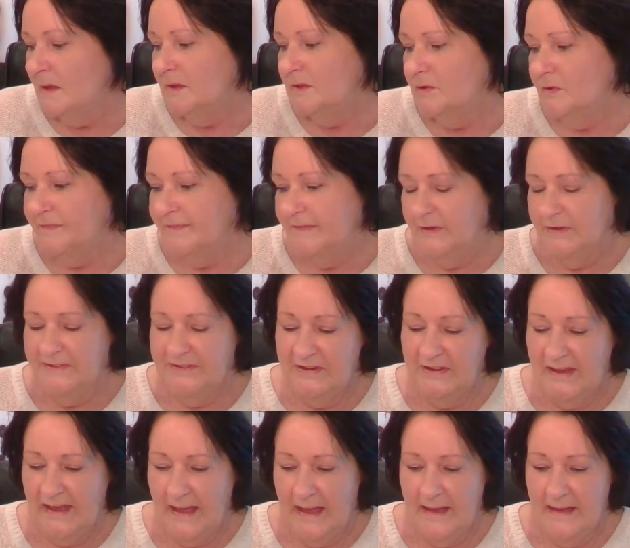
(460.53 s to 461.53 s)
Your future
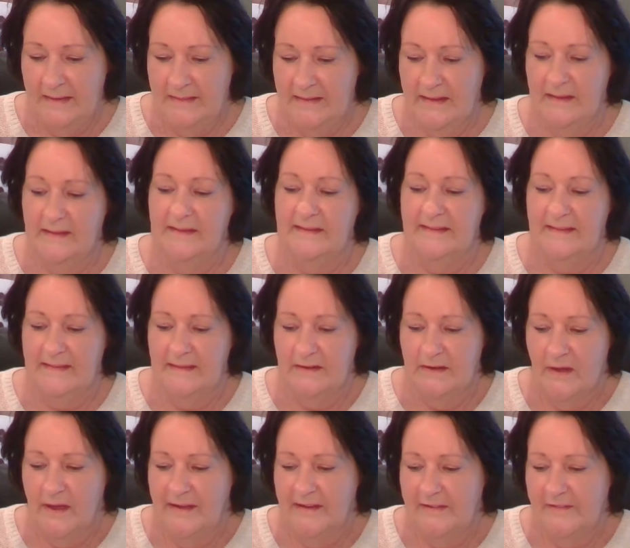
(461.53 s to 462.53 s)
card is the
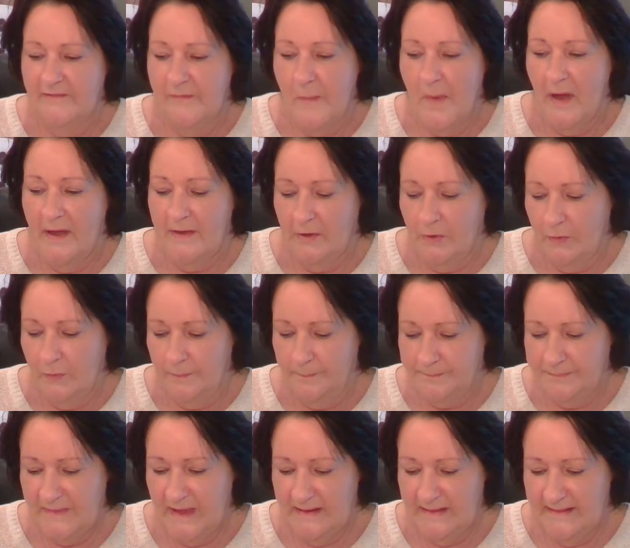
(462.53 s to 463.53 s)
Knight of Michael,
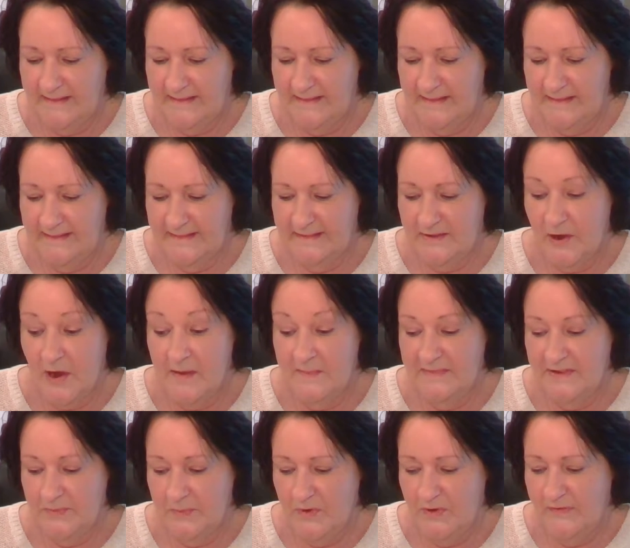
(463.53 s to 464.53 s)
and it says
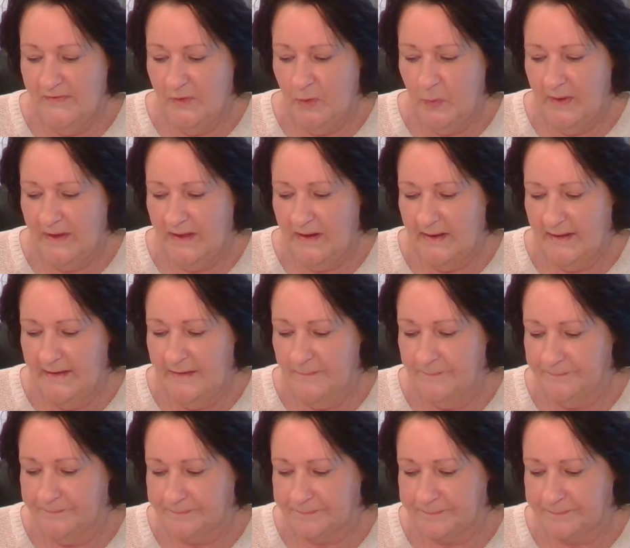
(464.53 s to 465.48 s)
time to move quickly.